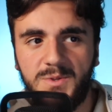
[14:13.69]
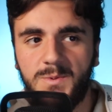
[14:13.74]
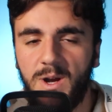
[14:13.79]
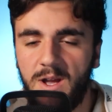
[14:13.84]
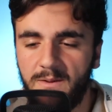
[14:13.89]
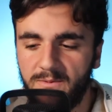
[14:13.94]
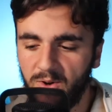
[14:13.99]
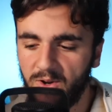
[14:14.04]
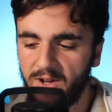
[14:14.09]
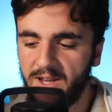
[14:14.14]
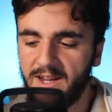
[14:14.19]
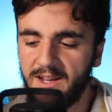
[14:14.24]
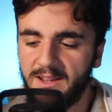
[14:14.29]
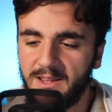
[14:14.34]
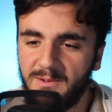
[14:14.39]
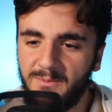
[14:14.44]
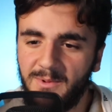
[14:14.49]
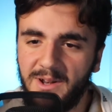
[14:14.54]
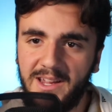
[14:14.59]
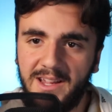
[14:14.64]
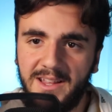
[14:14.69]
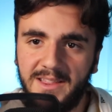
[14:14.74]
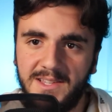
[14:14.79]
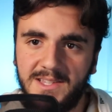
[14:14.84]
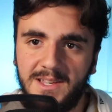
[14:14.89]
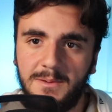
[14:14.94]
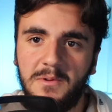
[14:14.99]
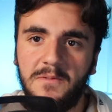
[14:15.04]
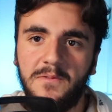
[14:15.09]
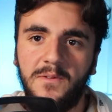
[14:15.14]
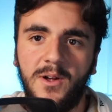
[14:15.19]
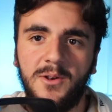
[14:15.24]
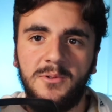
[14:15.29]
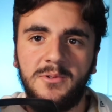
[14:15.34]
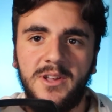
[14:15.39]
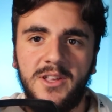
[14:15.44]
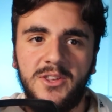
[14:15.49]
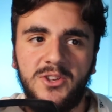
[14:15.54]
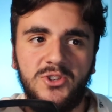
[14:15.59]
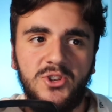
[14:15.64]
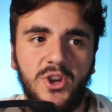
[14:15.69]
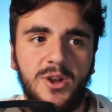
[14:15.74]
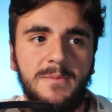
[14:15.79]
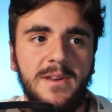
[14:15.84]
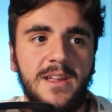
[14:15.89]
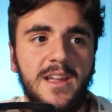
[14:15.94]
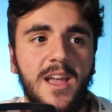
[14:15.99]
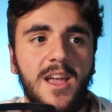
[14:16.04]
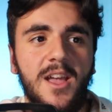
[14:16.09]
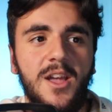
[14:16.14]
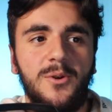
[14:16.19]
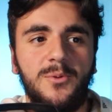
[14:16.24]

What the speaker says: is why I've got England winning in the semi-final against Germany,